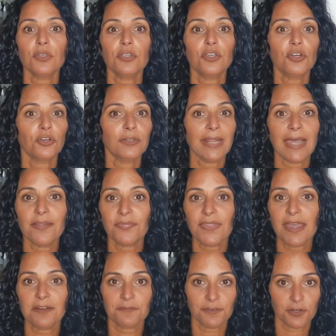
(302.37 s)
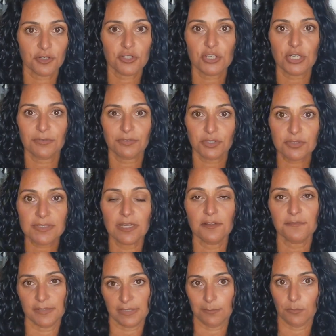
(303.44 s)
You're not that version of
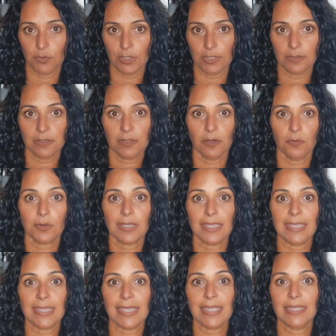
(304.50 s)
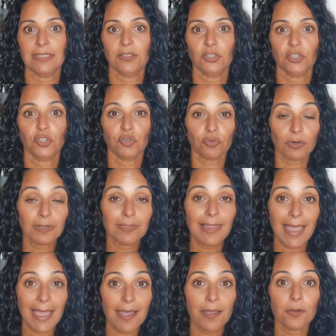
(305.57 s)
yourself anymore, okay? And you're
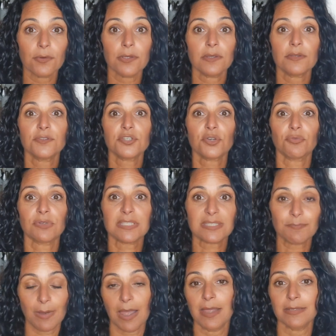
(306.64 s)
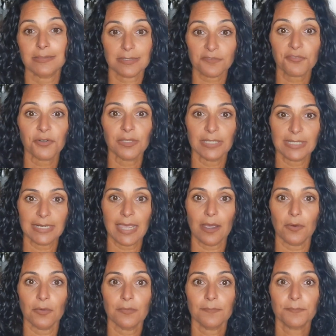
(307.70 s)
allowed to respond differently now,
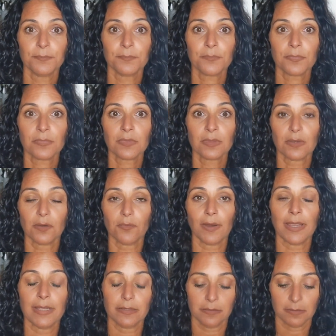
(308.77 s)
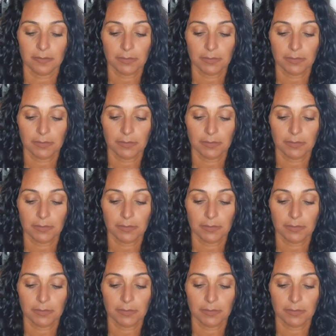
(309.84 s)
all right?